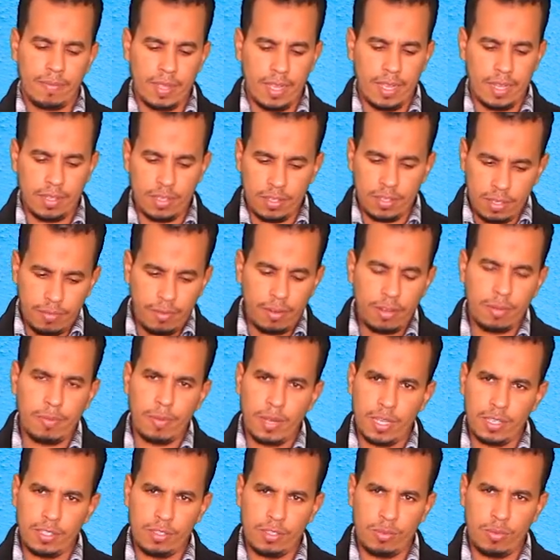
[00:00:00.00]
and in different
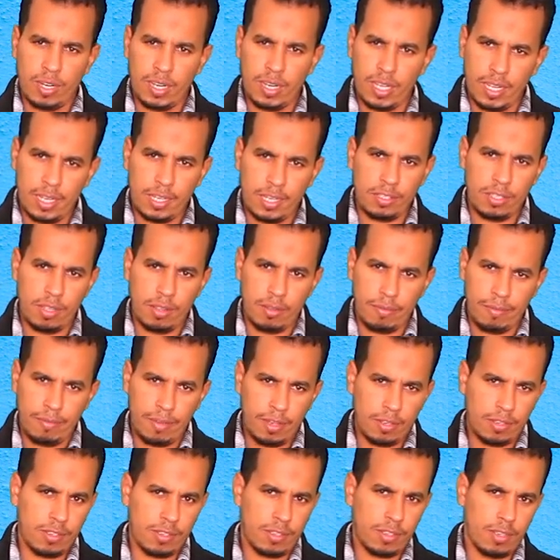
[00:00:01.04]
places where English is the
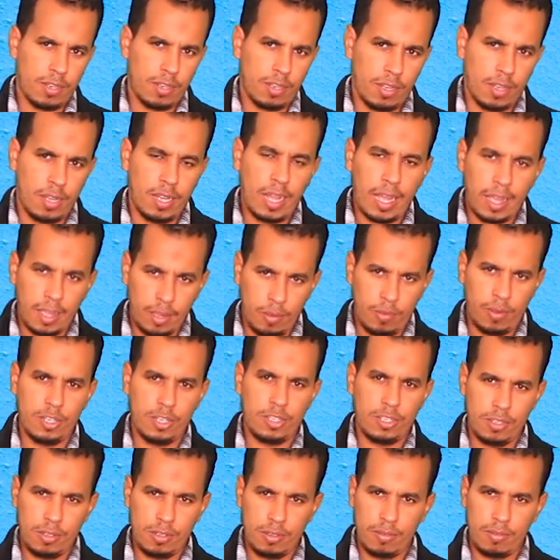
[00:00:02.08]
first
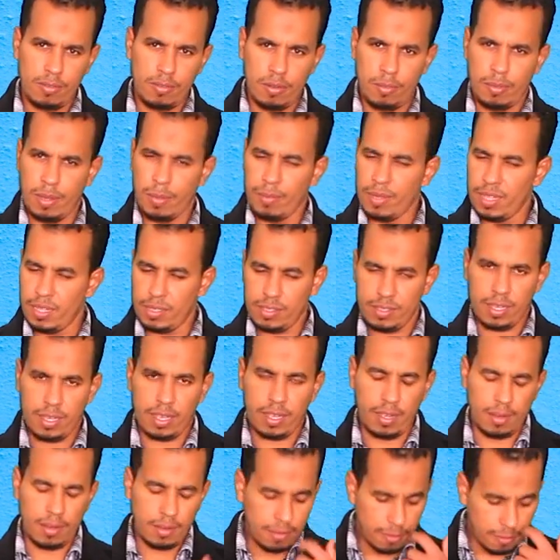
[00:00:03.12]
language, or maybe the
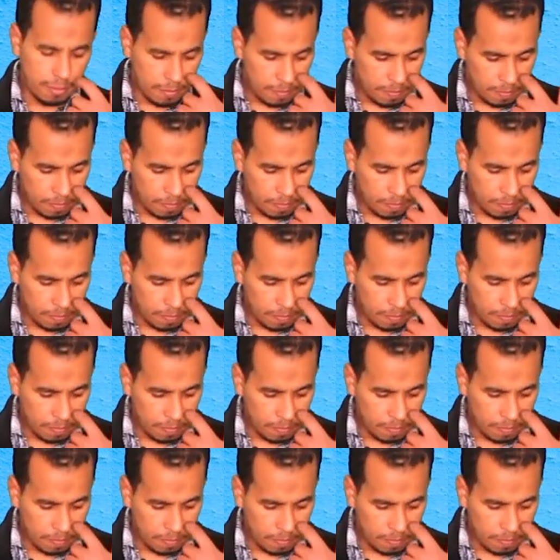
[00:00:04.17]
second,